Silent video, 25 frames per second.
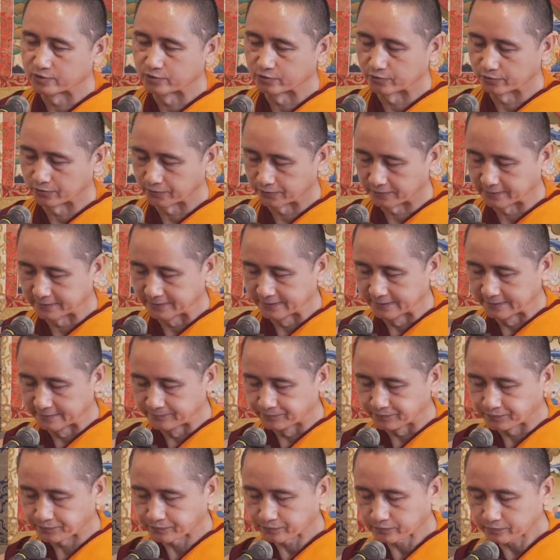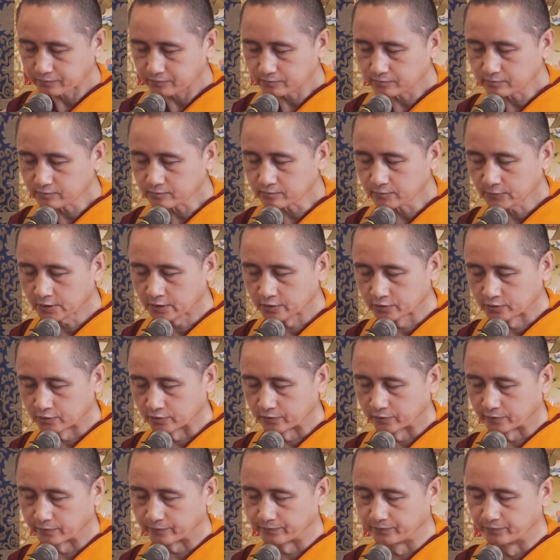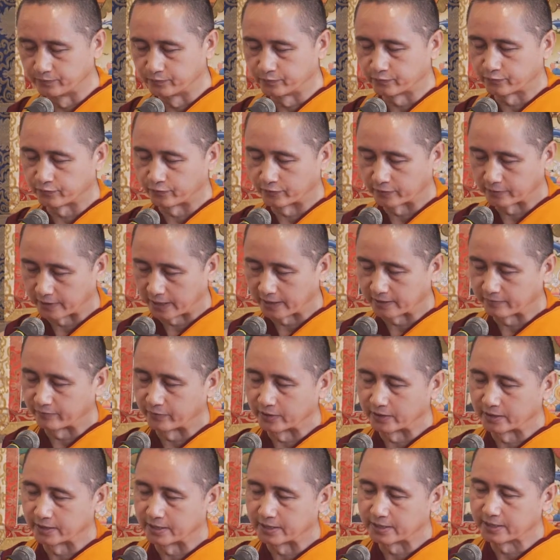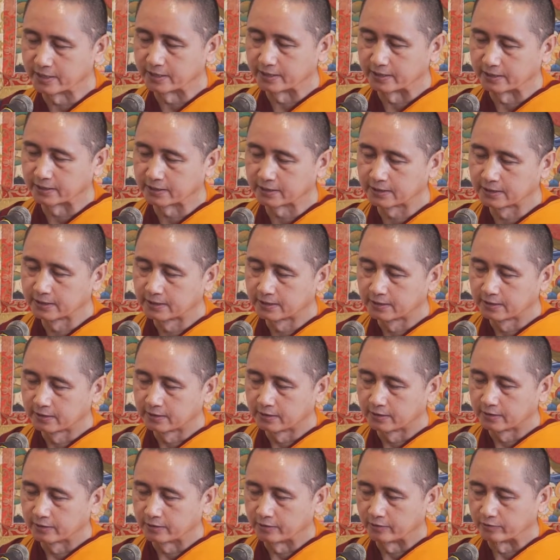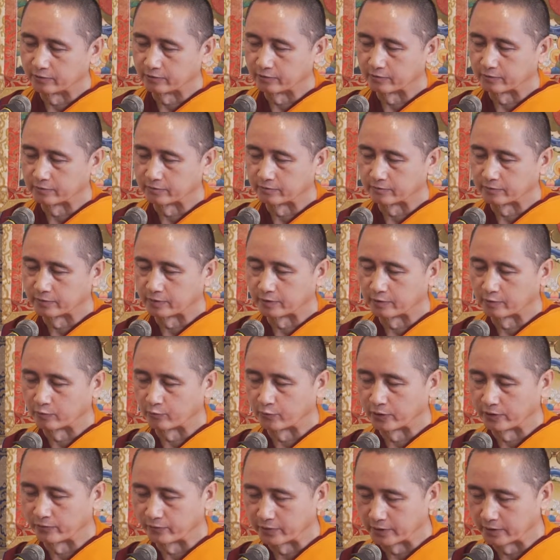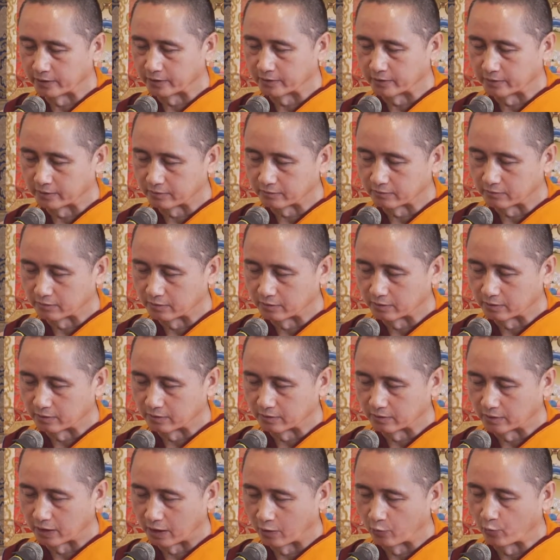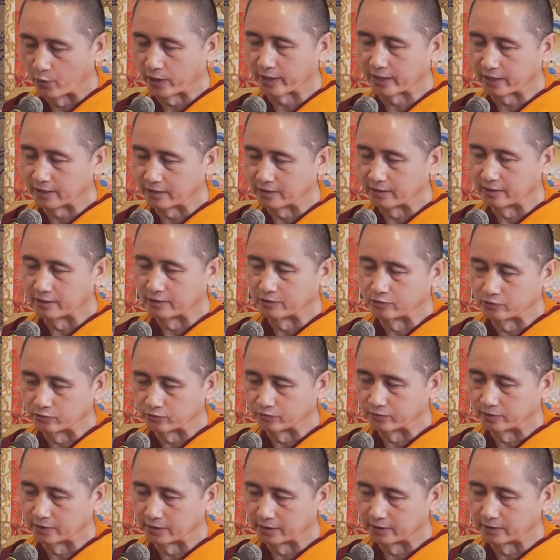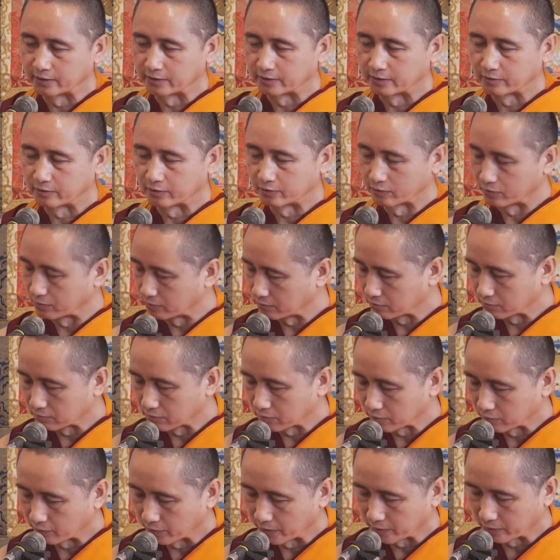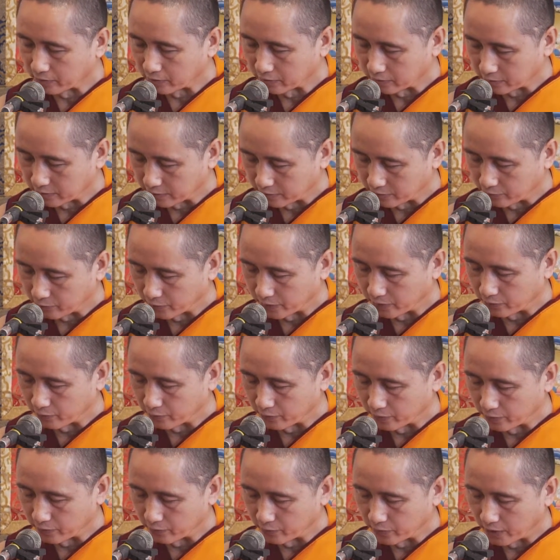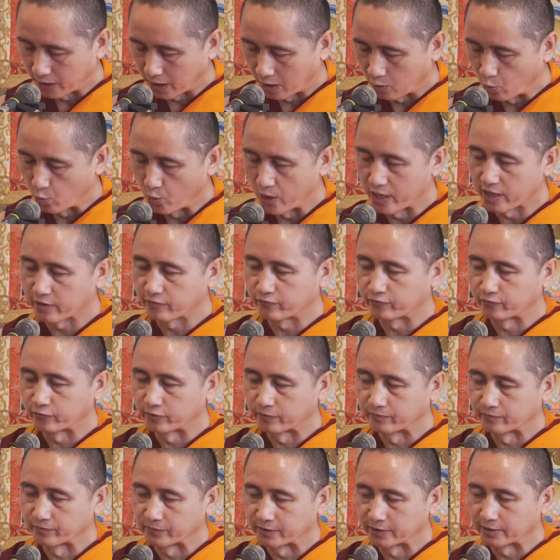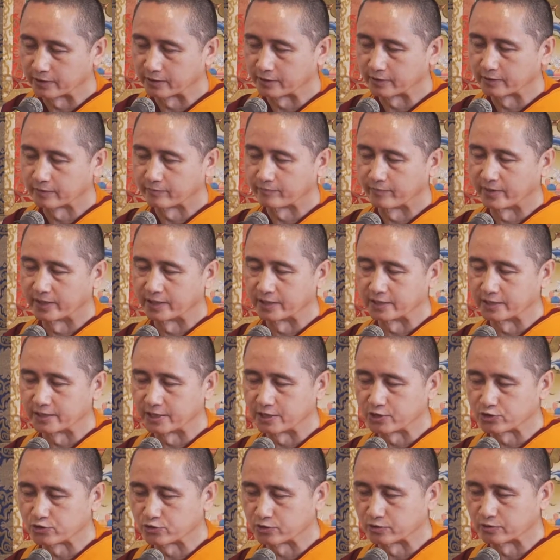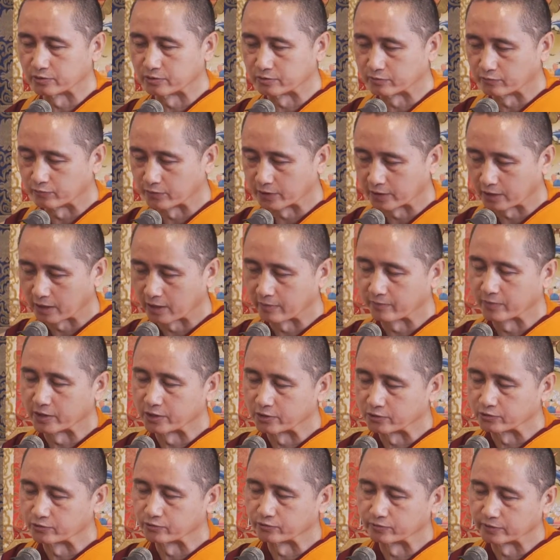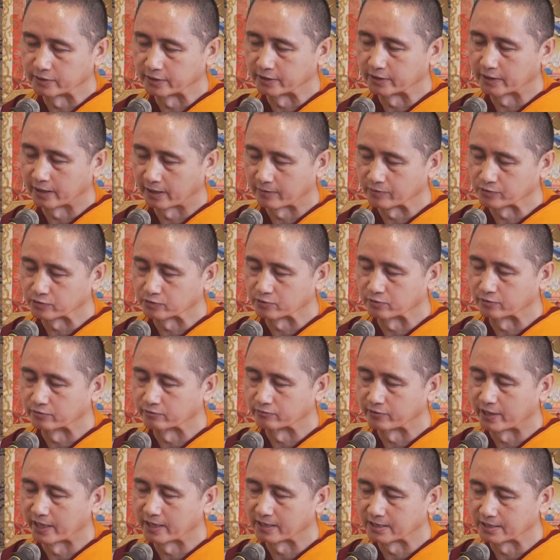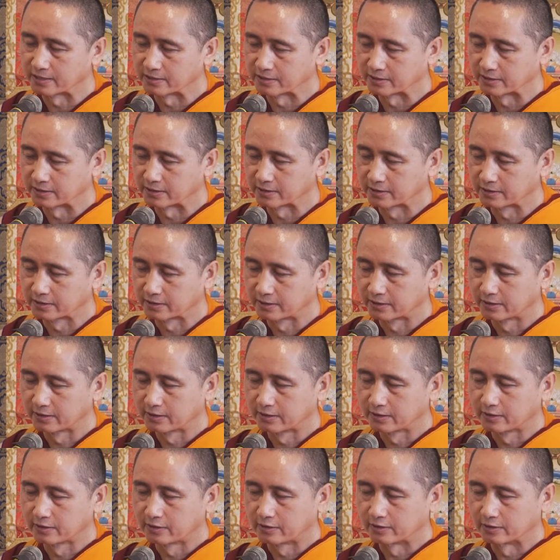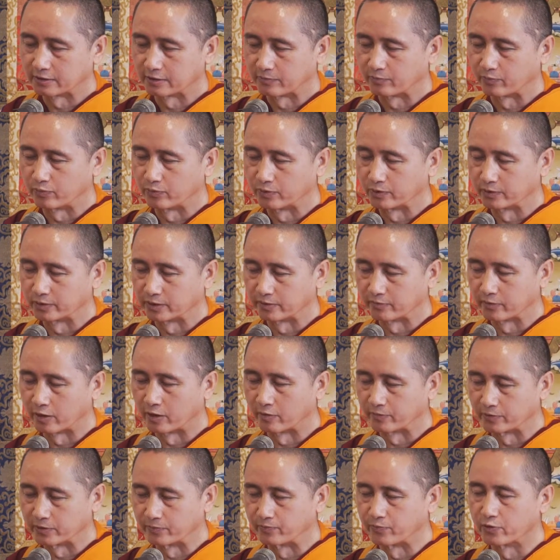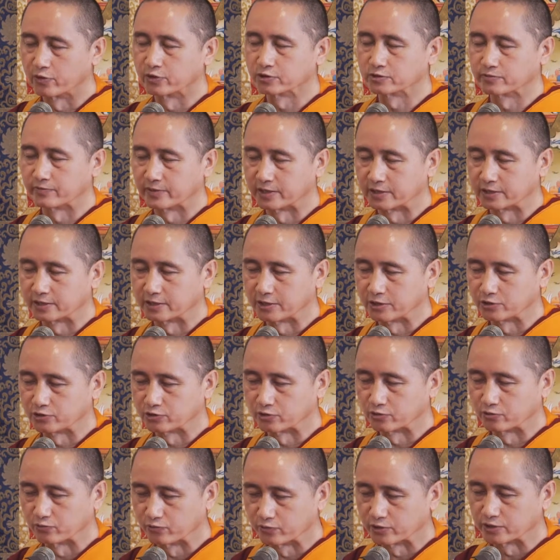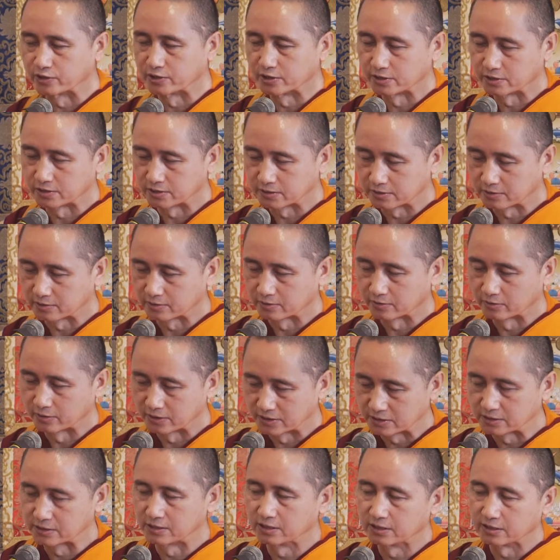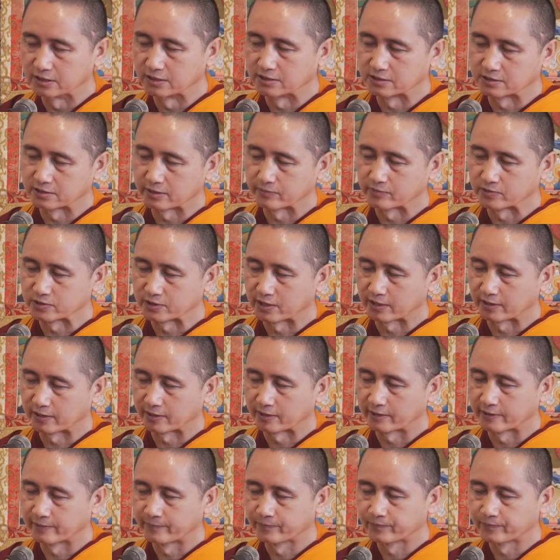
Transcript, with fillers: So, so for right very here, you know, uh, when we awaken into the, you know, what you call the, when, when we awake from the meditation, we come into the absolute reality The, the, of the post-meditation, which is still in samsara.